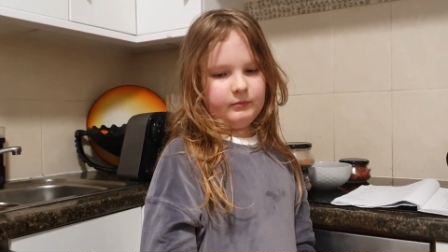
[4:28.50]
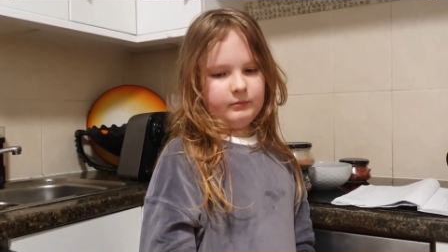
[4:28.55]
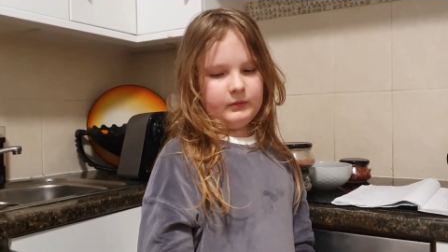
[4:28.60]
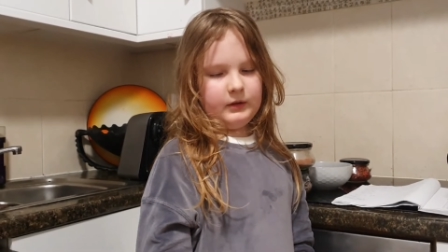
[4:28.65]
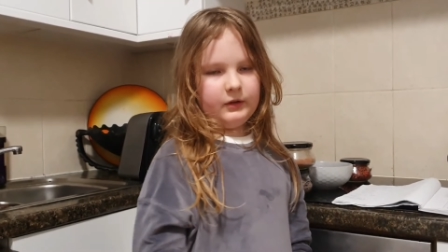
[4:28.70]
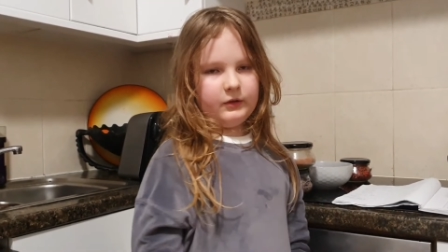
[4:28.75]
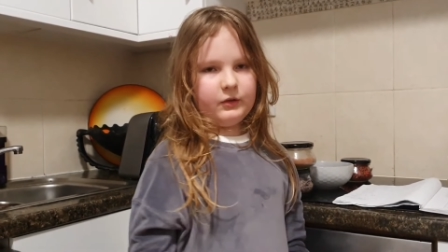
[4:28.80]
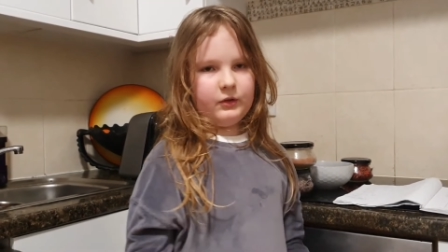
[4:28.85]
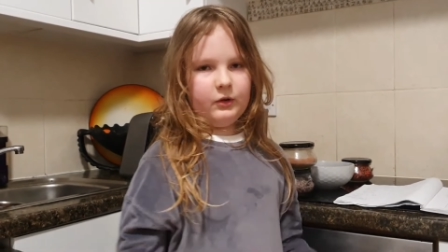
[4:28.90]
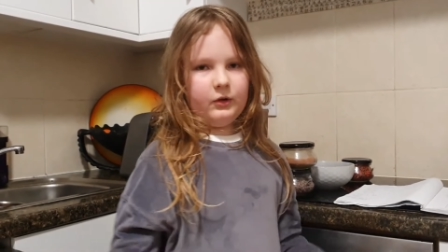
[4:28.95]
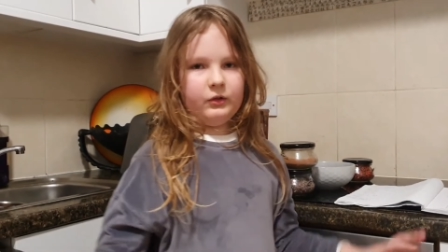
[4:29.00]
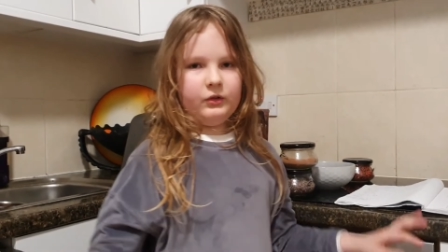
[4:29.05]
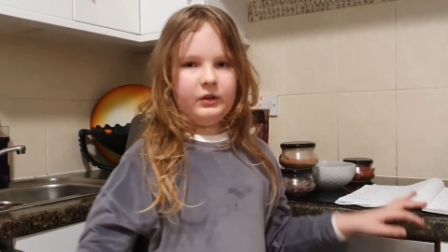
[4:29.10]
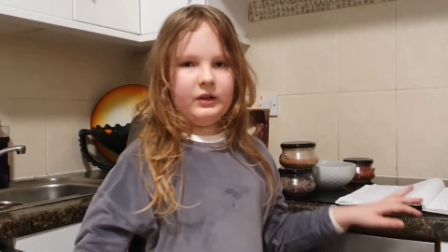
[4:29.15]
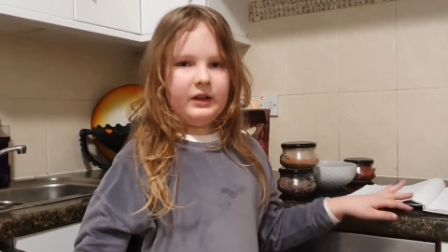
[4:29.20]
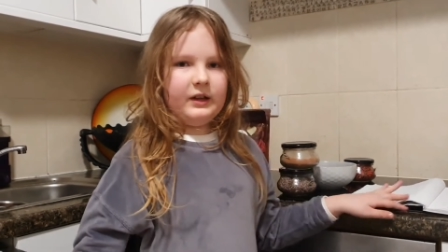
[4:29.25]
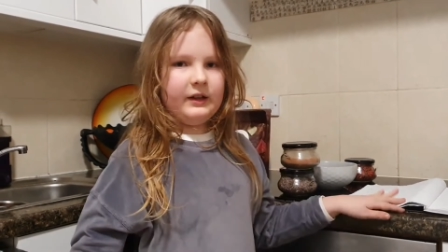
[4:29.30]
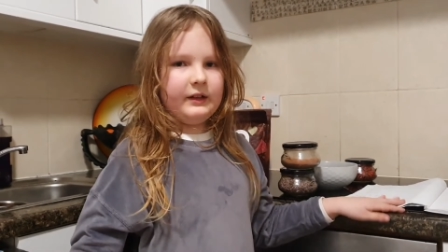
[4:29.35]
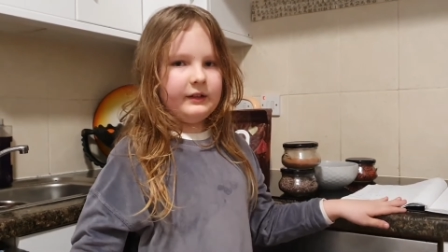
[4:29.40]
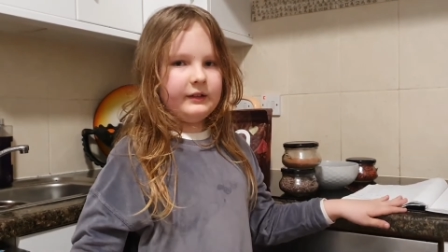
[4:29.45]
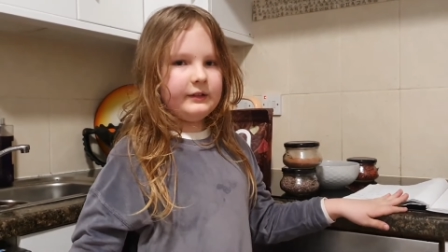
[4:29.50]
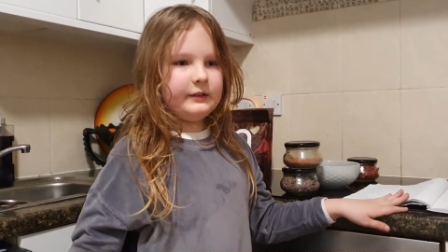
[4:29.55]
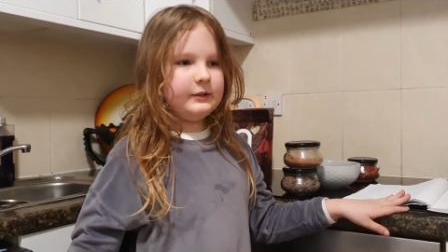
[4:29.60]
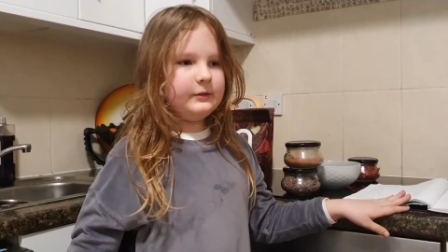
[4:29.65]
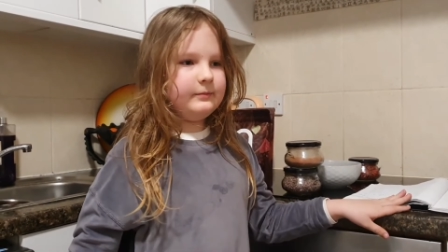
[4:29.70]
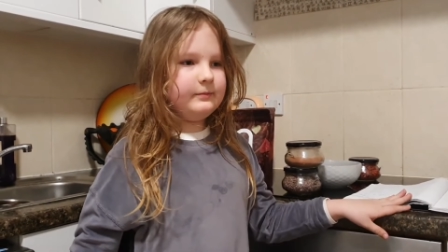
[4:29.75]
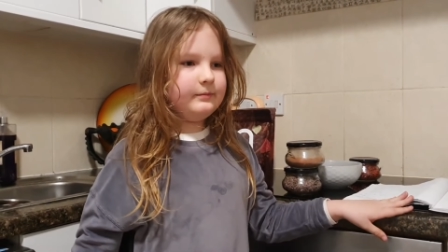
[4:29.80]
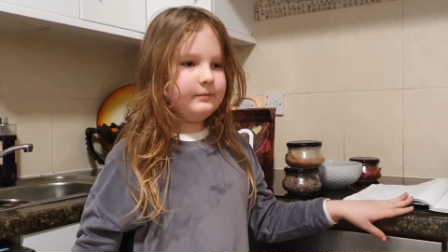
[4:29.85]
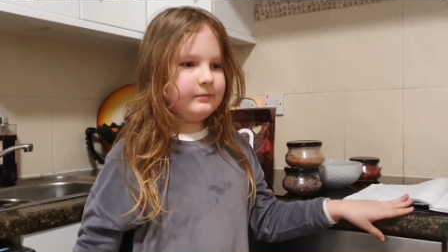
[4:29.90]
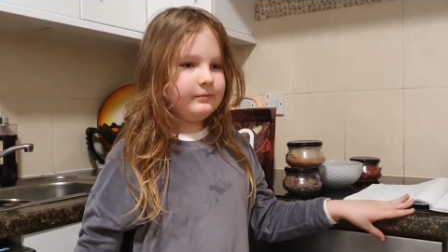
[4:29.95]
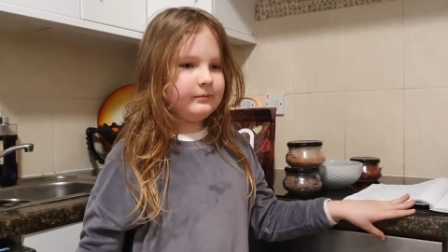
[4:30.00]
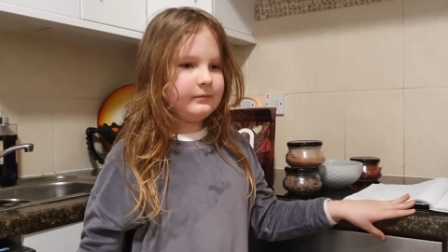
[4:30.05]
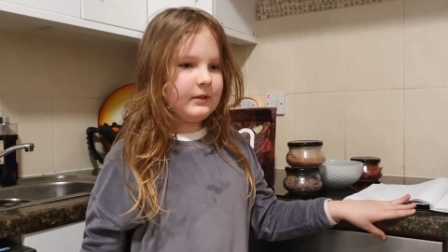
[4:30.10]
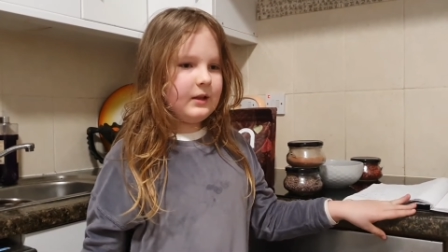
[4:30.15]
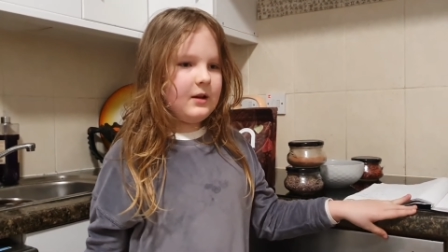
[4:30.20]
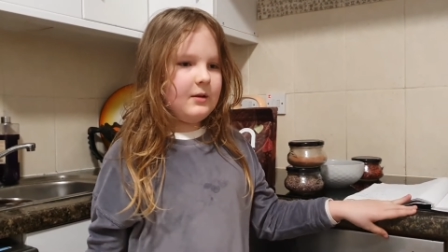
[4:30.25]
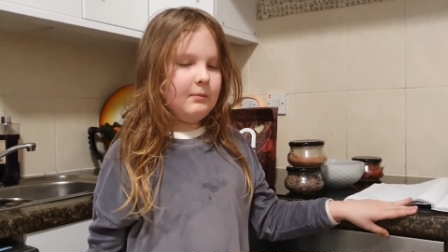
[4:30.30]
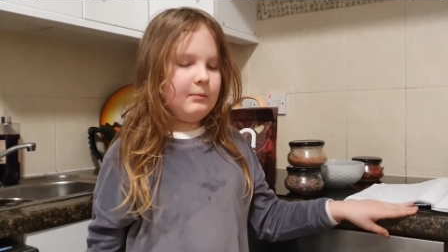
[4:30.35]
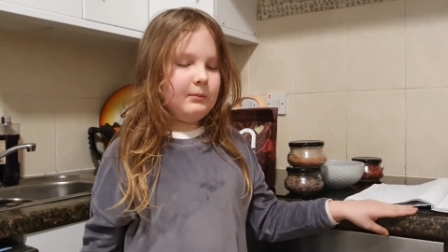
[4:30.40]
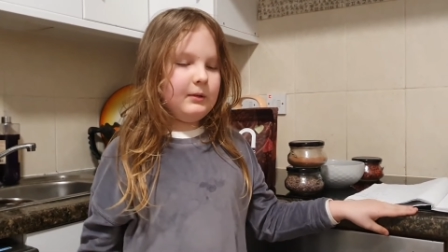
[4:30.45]
Blood clotting. Mm-hmm.
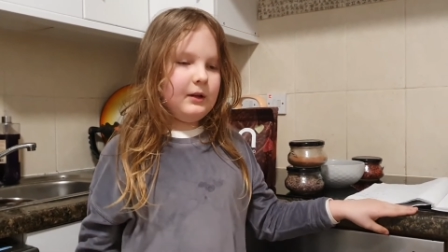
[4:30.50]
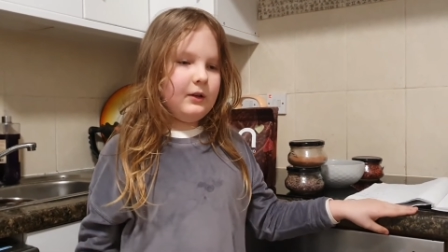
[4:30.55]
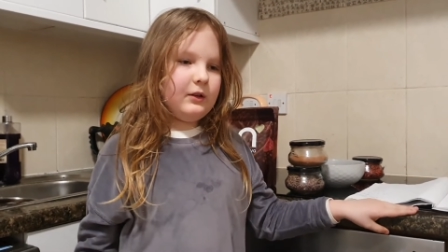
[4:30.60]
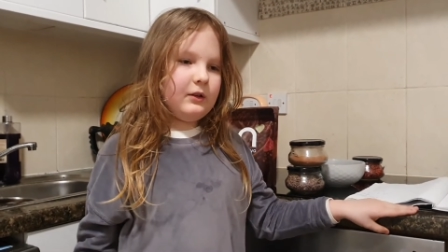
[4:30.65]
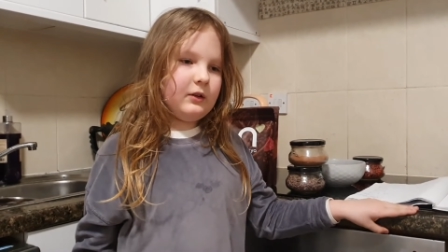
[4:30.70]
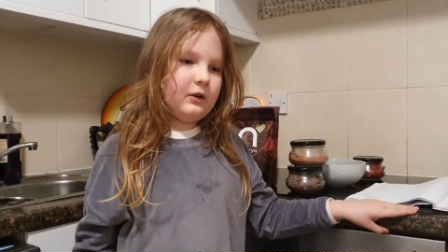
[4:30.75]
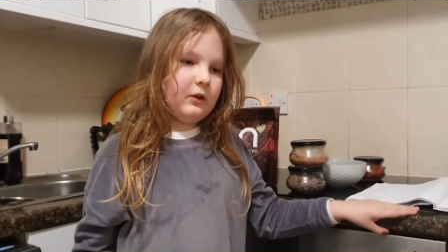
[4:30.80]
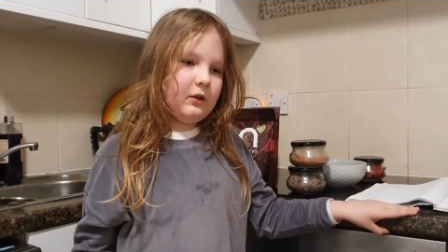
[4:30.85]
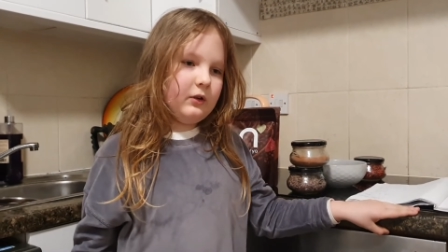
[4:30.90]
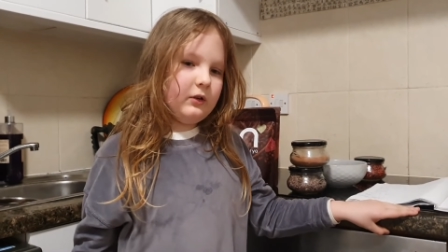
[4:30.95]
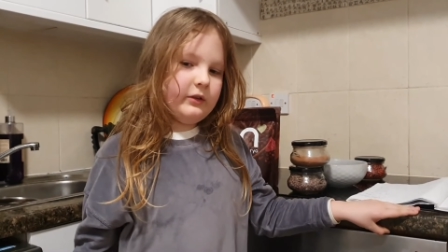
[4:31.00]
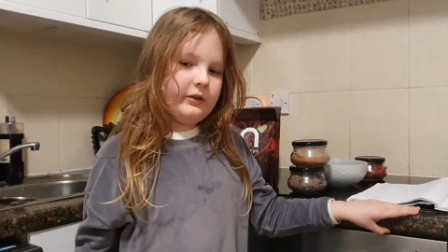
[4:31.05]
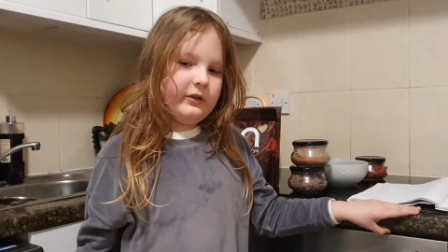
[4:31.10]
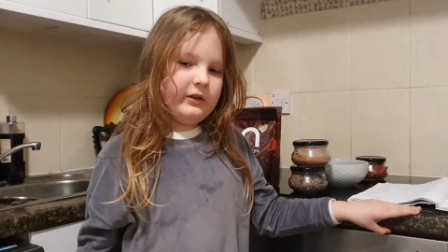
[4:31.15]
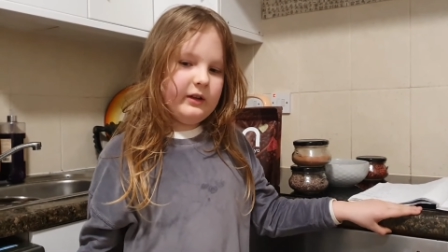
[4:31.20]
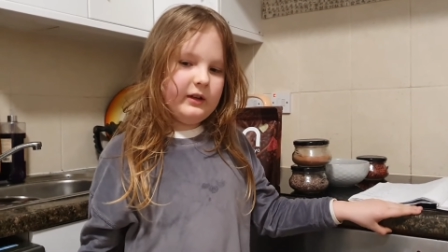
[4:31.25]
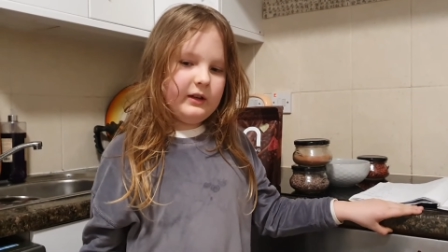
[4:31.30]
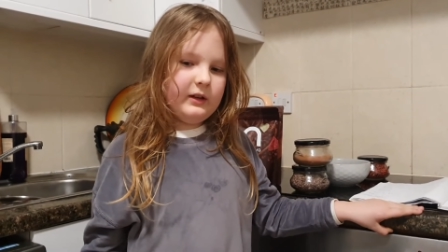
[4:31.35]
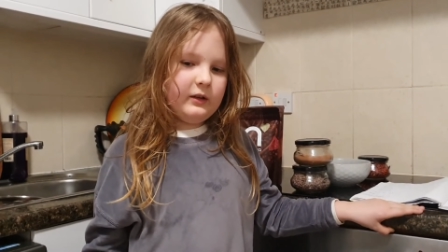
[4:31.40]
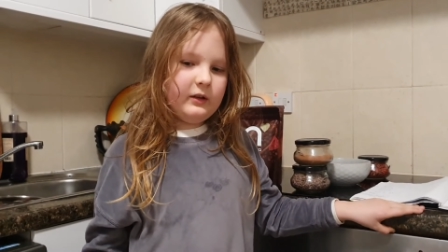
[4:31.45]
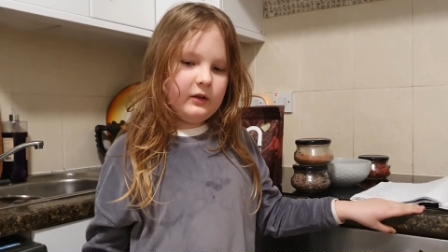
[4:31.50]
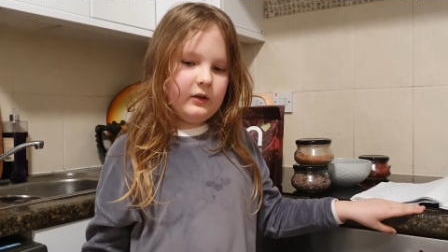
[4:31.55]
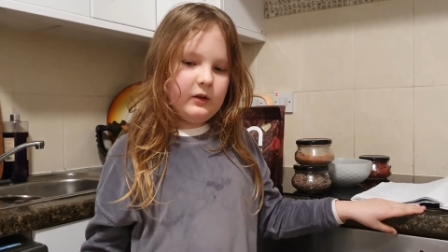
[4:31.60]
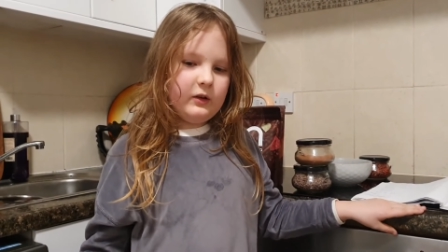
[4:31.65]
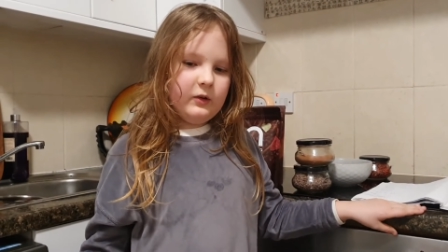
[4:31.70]
Blood clotting